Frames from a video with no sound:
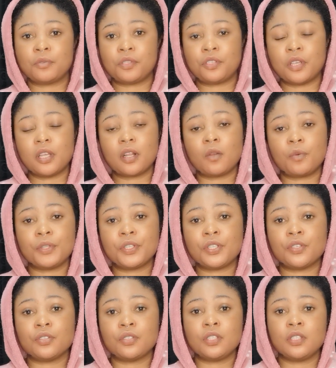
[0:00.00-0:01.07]
be sharing with
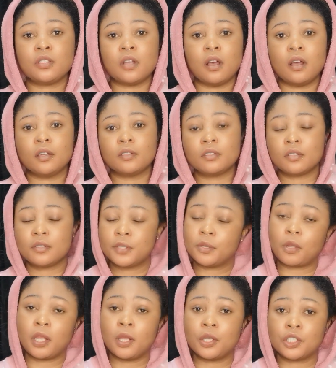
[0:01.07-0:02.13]
you these
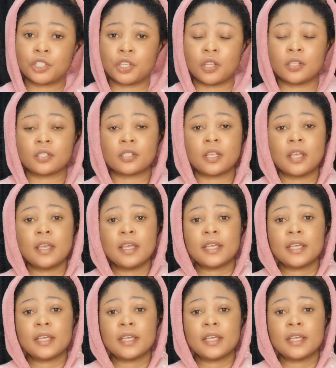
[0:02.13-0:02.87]
three lotions